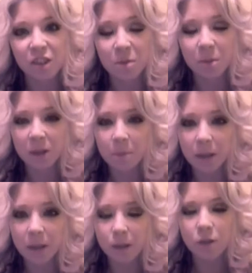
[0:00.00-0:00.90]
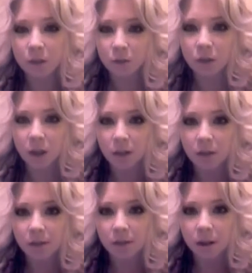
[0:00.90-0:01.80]
So we're going to make jello
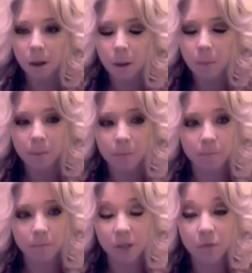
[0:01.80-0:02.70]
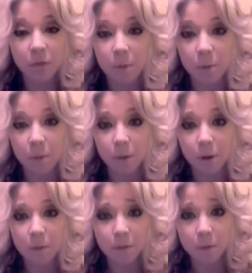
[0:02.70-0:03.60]
shots. Um, invite people
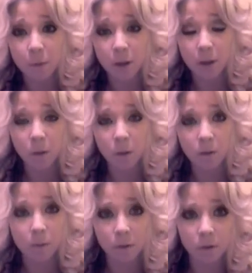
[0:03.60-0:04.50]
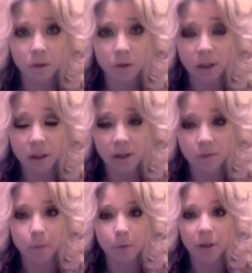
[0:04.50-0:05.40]
over if you want, go to the pool, I have
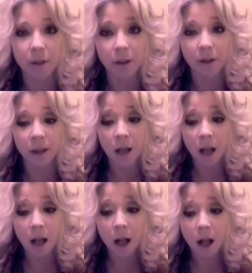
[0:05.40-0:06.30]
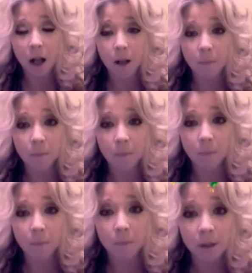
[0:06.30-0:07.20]
a pool here. Um,
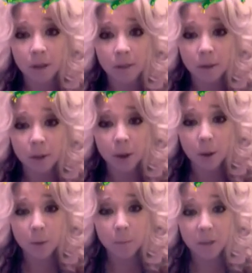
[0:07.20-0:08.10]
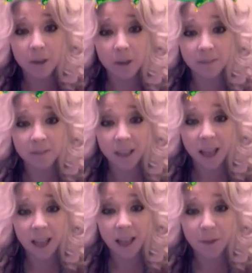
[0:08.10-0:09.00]
there we go, beer.
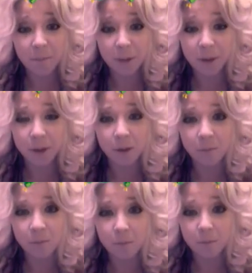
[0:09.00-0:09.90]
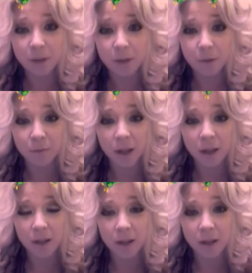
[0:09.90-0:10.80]
Yay, beer. Beer,
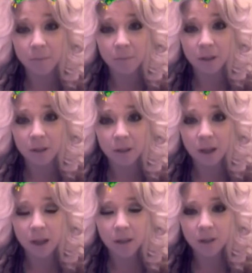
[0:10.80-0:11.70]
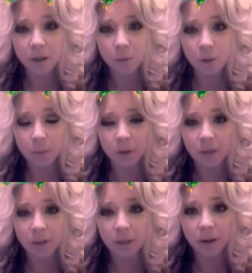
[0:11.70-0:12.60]
vodka, anything you want to
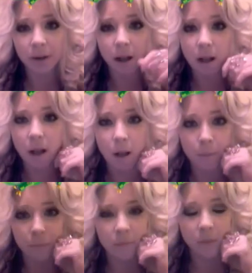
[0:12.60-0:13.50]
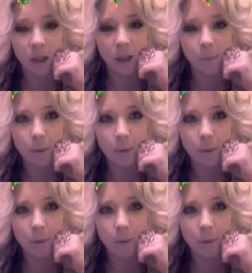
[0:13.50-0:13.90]
put in there. Um, I